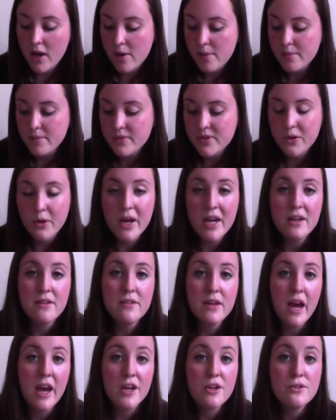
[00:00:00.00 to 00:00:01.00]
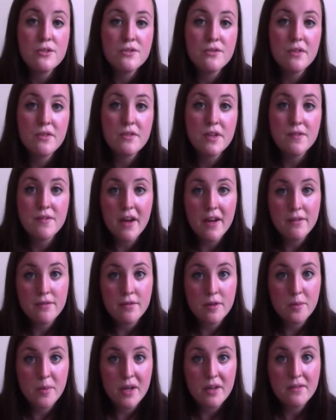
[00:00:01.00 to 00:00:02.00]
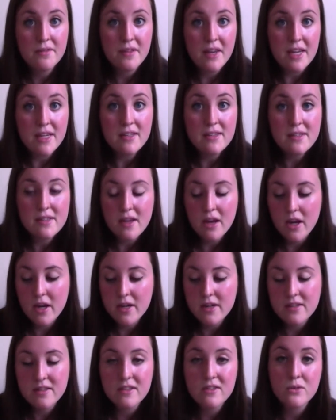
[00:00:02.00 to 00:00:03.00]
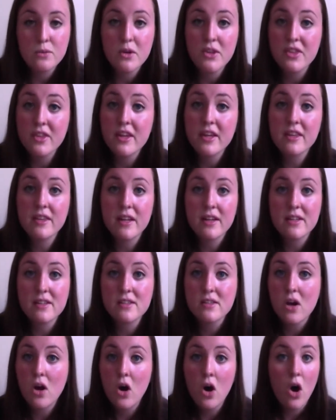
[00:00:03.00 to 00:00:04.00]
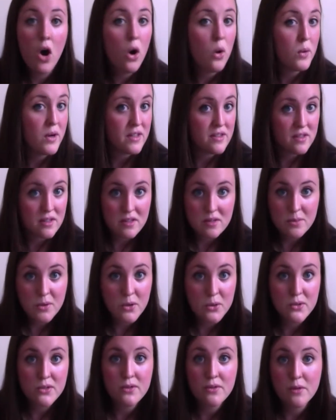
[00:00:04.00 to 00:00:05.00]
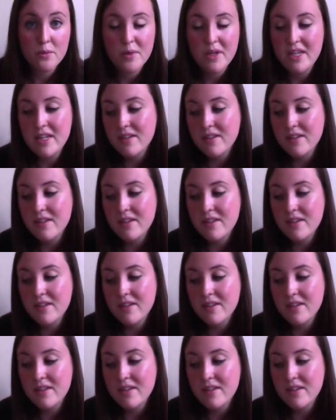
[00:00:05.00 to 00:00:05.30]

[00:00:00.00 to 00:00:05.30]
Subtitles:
So I use 55 for my face because it's one thing that is always exposed for me.